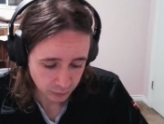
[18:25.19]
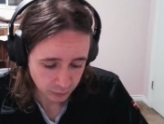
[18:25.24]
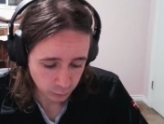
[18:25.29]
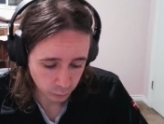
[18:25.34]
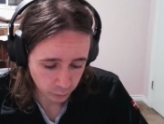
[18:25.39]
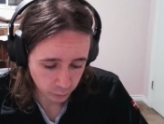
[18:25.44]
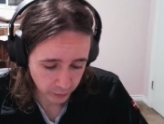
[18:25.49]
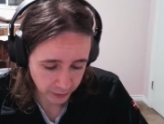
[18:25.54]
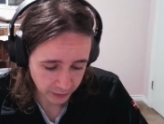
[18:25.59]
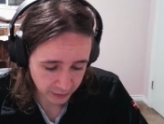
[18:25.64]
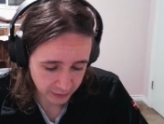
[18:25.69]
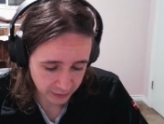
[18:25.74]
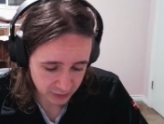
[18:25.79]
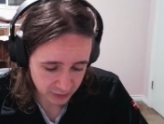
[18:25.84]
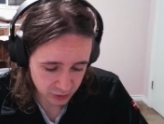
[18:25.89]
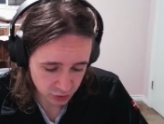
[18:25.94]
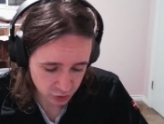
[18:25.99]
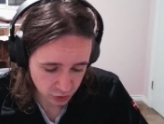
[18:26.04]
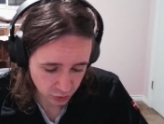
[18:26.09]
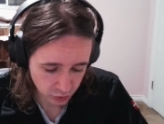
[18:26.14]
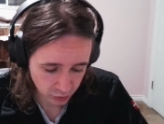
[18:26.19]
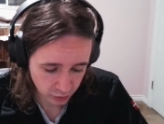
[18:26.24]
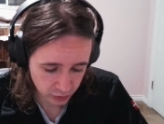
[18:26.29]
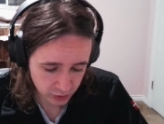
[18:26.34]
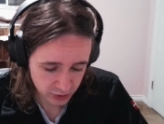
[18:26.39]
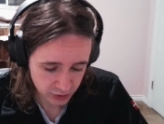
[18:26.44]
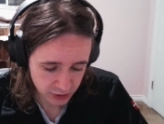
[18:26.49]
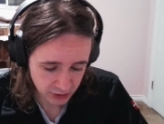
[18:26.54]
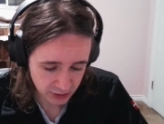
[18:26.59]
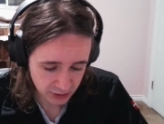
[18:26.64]
When the turn
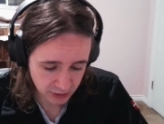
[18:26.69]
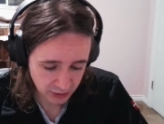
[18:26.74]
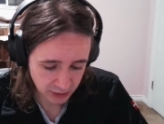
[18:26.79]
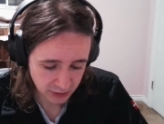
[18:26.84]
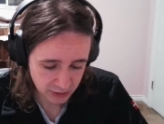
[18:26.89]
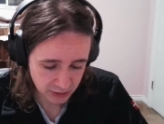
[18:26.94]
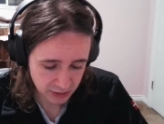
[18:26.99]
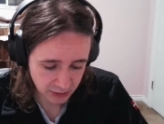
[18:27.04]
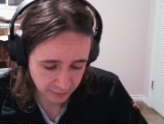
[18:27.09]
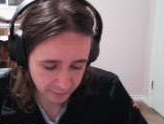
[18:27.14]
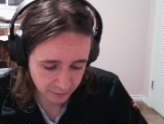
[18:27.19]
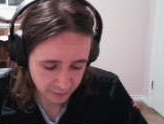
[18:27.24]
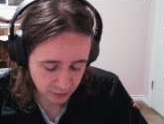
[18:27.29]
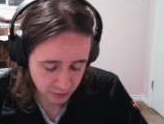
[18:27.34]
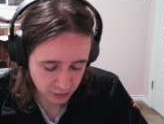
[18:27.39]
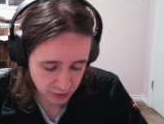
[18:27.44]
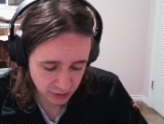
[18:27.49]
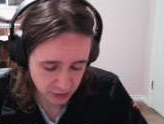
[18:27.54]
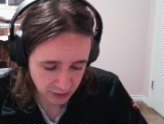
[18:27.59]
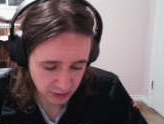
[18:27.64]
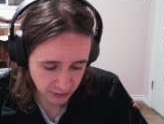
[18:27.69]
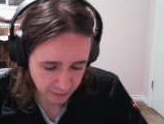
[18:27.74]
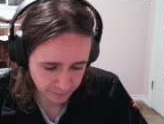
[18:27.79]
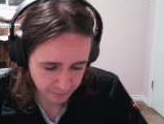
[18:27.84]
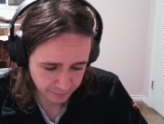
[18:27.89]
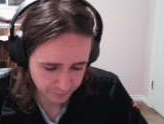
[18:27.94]
signal is difficult to see.